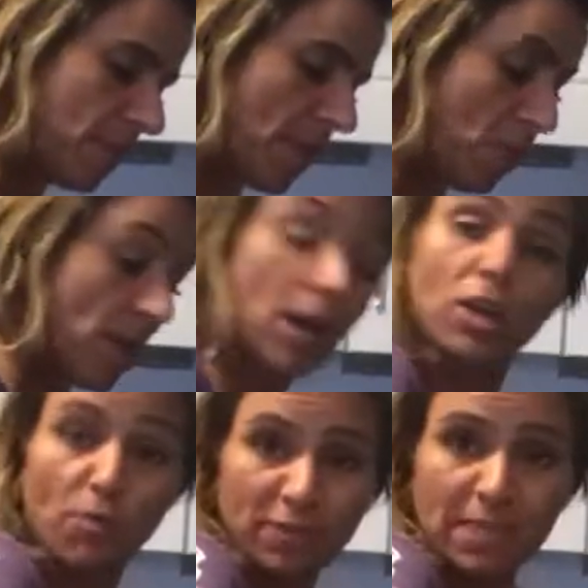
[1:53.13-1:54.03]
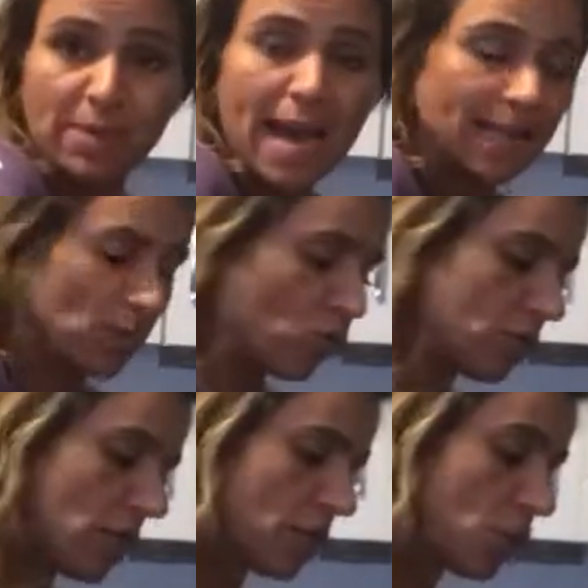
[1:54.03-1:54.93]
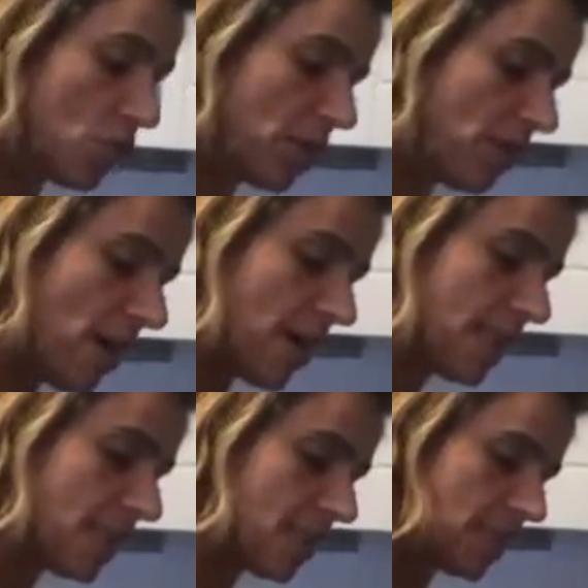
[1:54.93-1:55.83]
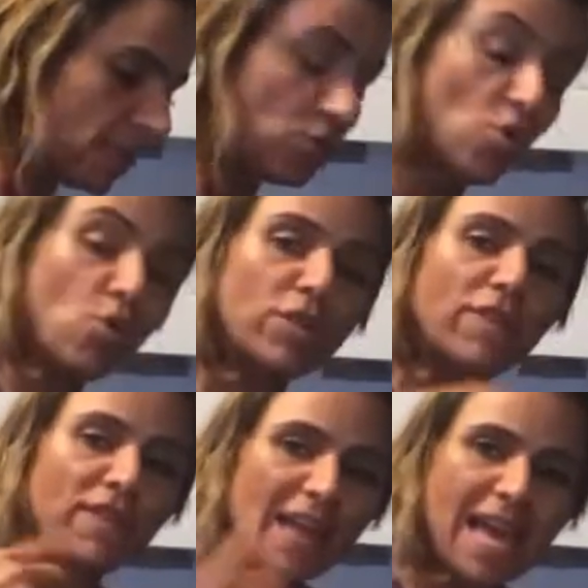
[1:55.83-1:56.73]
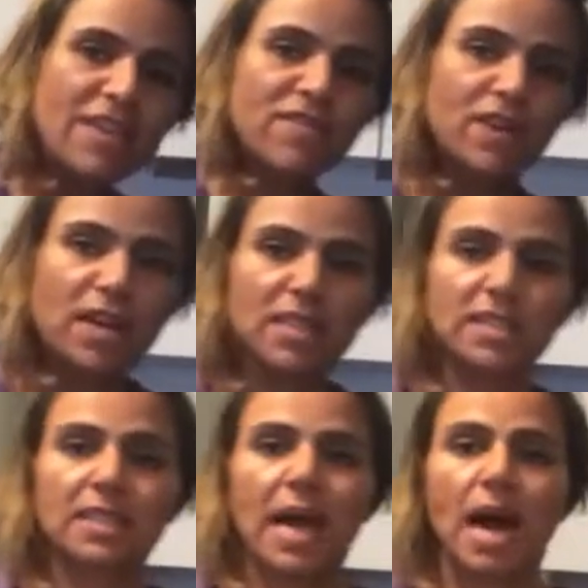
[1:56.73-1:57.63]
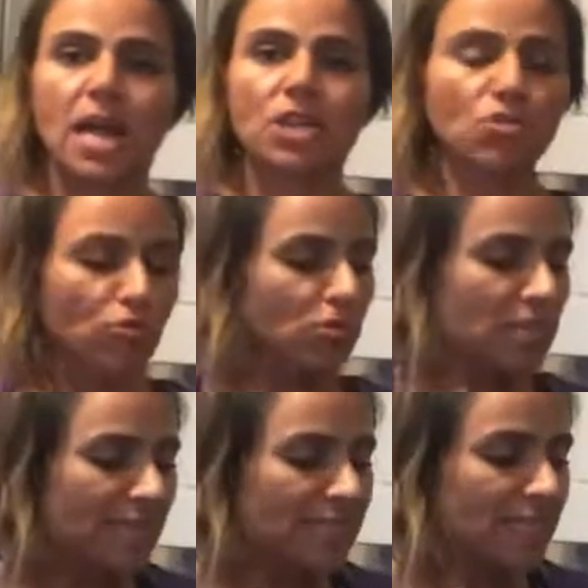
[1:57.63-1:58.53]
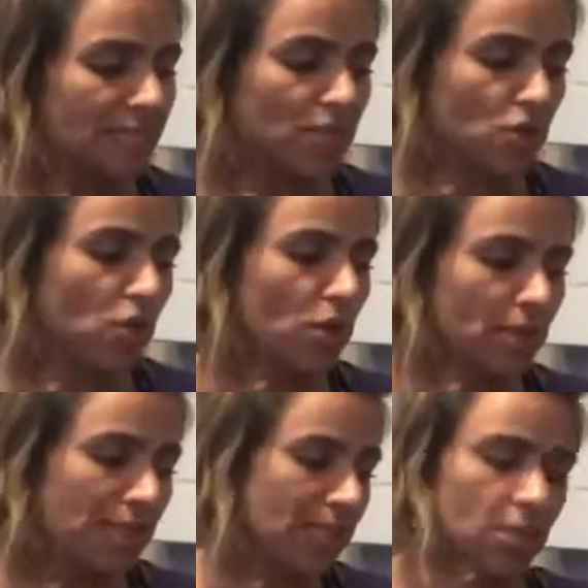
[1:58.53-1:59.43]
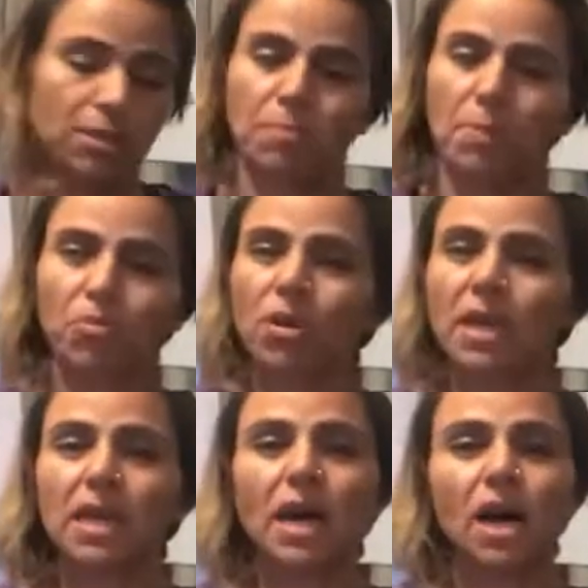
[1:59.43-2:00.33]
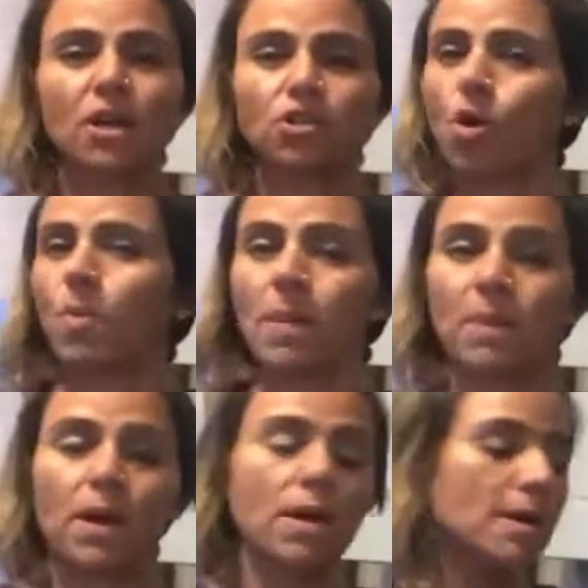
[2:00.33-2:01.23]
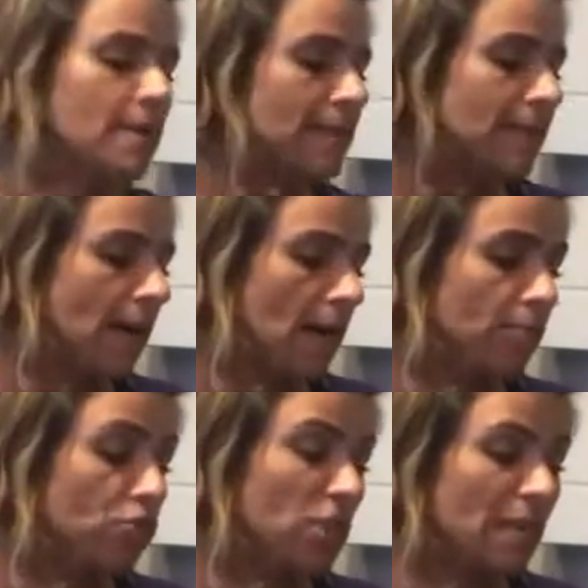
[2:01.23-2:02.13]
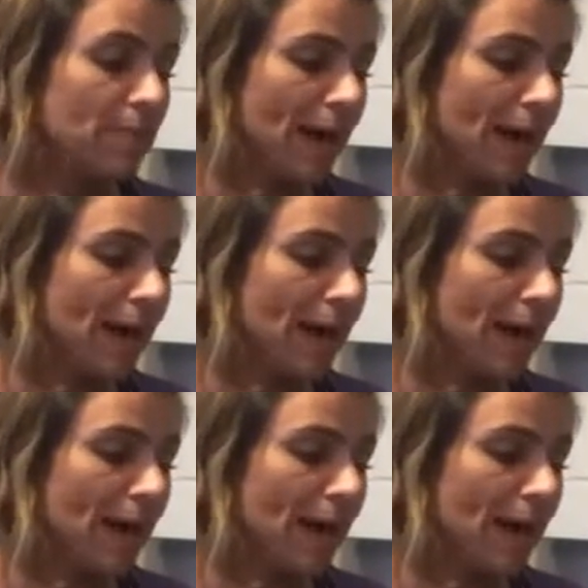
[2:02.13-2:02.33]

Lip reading: and we are going to obviously be adding water to cook the rice. So all the flavors that I used yesterday to cook this, paprika, salt, pepper, chili